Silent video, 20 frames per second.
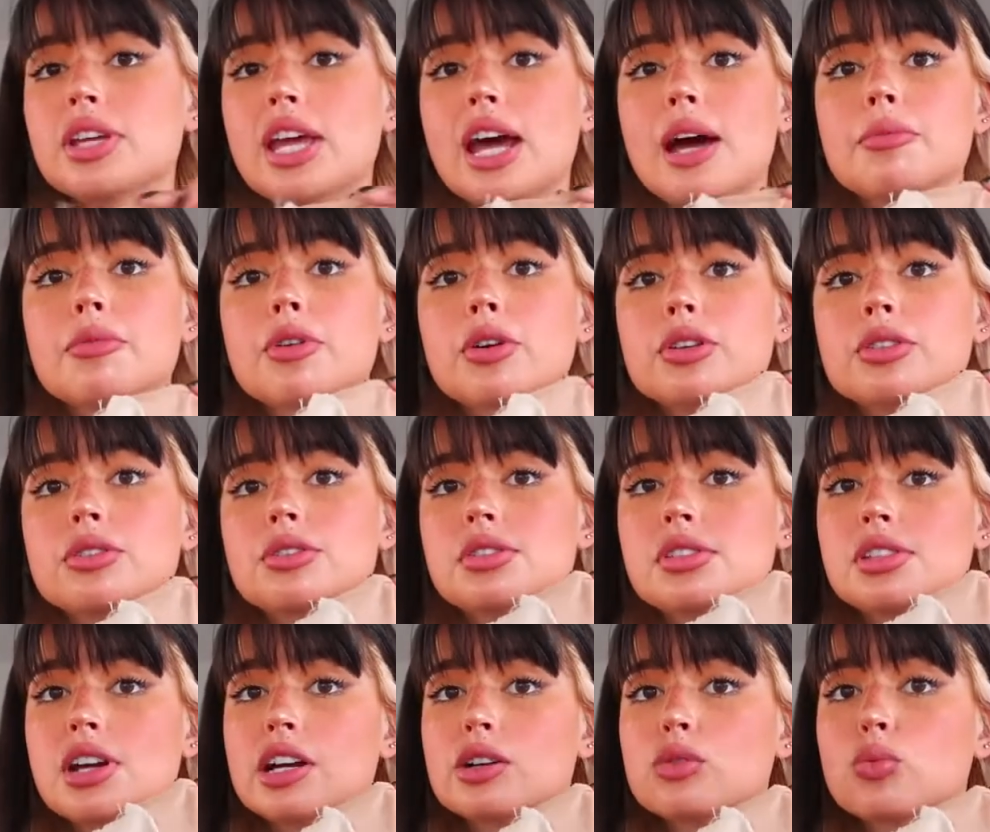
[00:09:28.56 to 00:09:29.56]
yeah, I'm going to
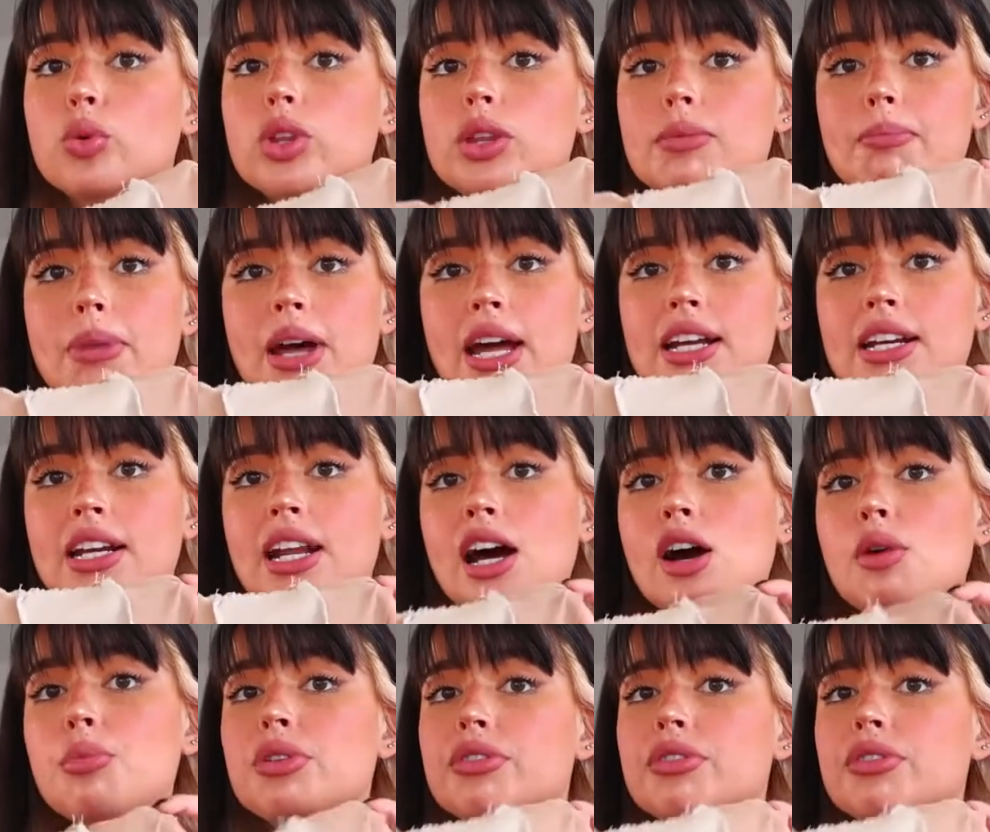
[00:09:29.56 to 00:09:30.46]
start with the back now